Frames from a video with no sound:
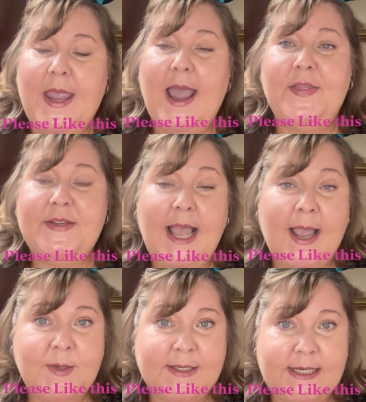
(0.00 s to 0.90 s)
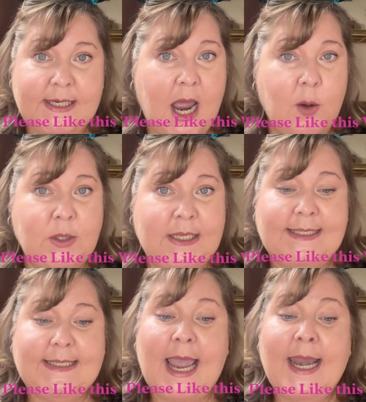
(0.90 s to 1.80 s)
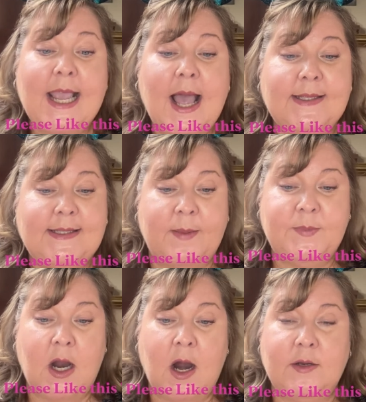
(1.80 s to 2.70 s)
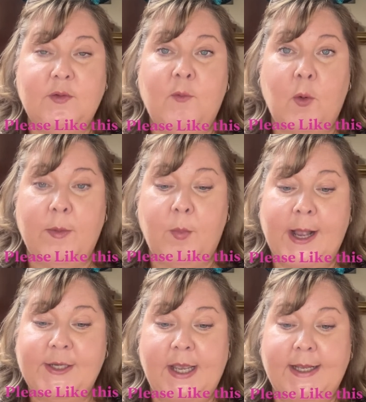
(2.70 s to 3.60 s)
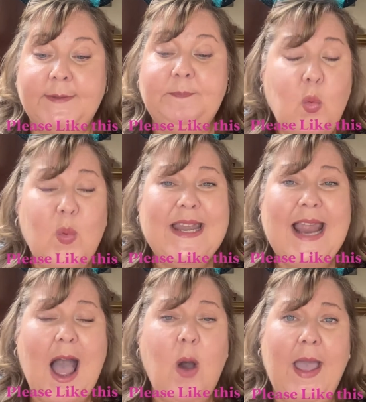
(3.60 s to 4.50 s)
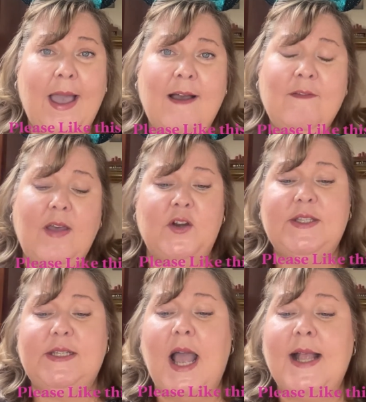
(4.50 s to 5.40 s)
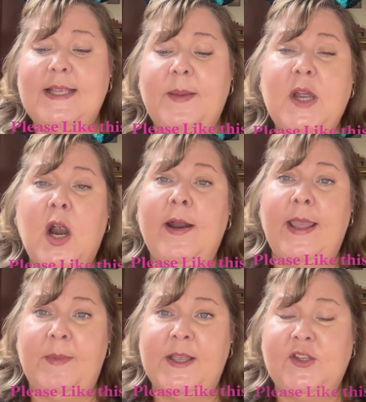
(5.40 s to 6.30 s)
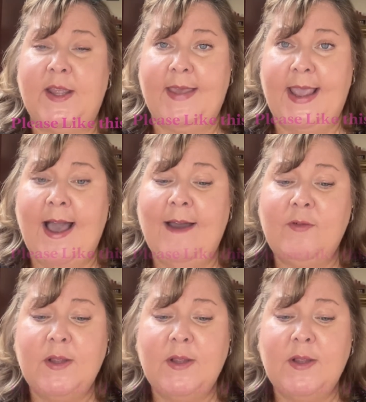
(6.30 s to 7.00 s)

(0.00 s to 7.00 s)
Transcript: At the time, Disney had not released any concept art for the project. We now have first concept art image that they have